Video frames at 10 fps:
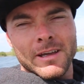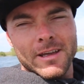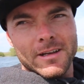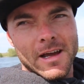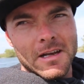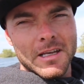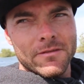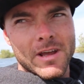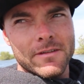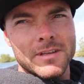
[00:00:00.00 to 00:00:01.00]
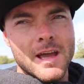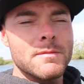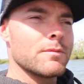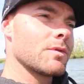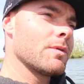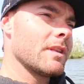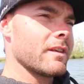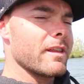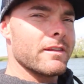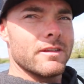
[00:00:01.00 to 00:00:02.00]
And I didn't even have time in between
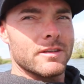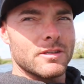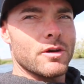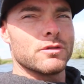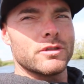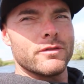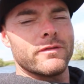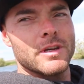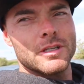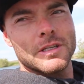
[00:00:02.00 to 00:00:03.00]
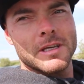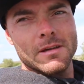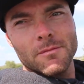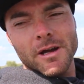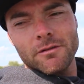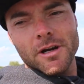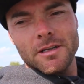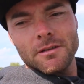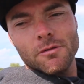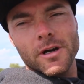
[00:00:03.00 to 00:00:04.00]
the, the, those two fish to get my
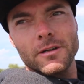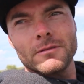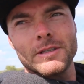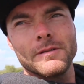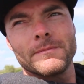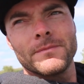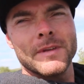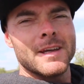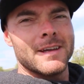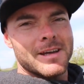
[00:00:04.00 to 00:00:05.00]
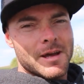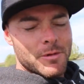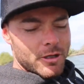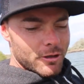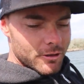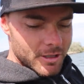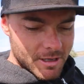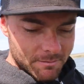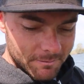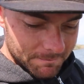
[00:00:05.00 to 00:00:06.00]
rod in the water. So I better hurry up.